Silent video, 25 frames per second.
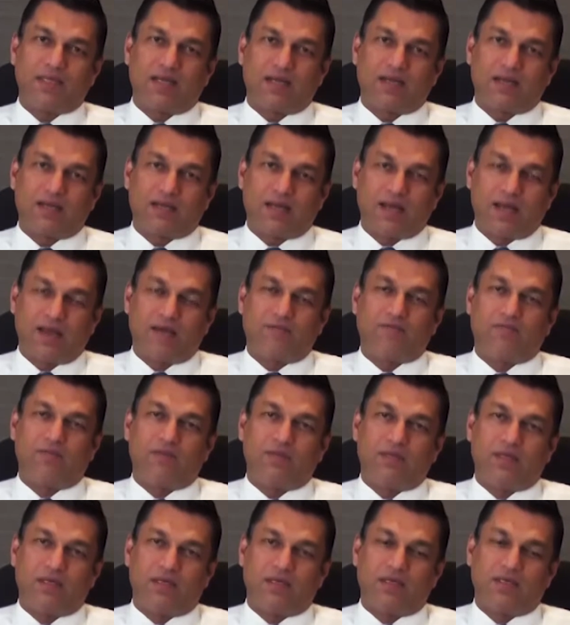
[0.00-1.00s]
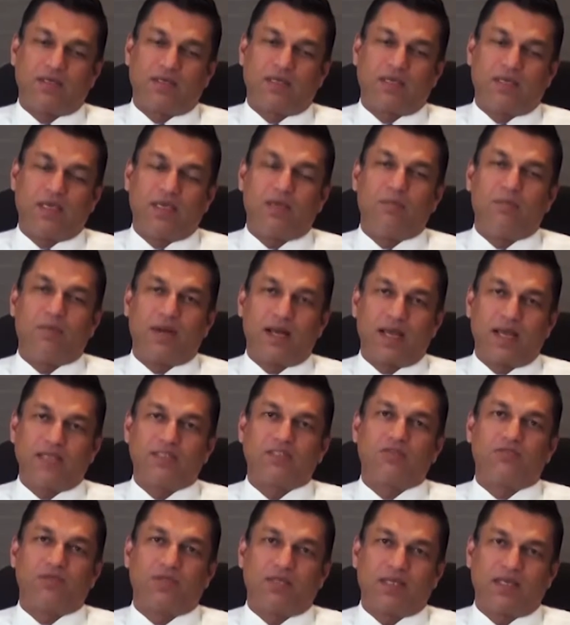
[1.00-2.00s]
and have the key
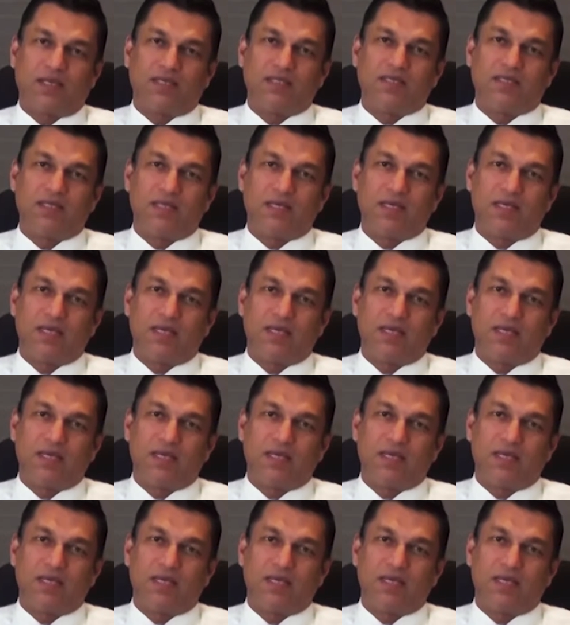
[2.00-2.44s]
brands with us